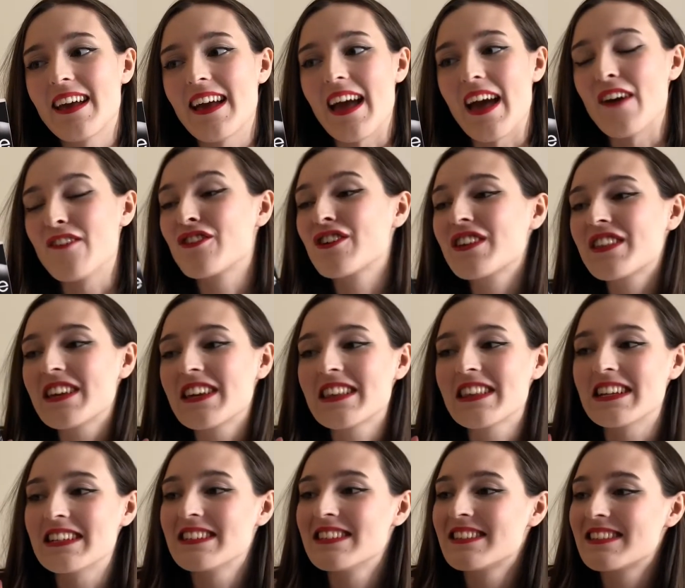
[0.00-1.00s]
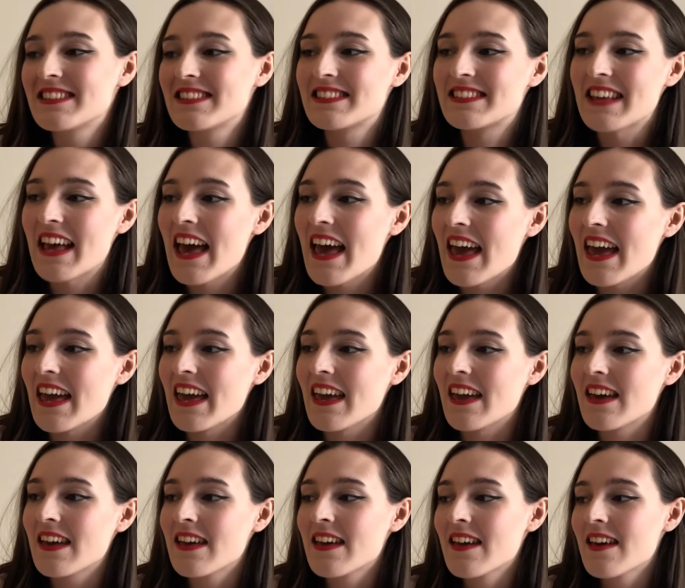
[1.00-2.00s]
Everything they
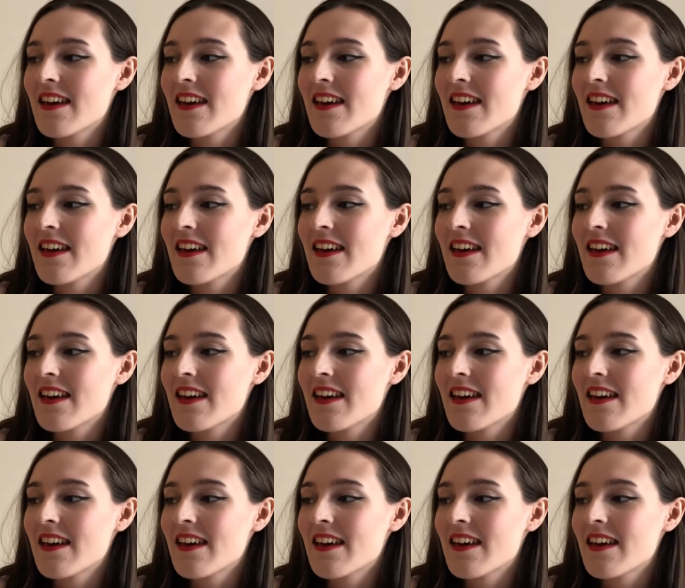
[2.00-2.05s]
say,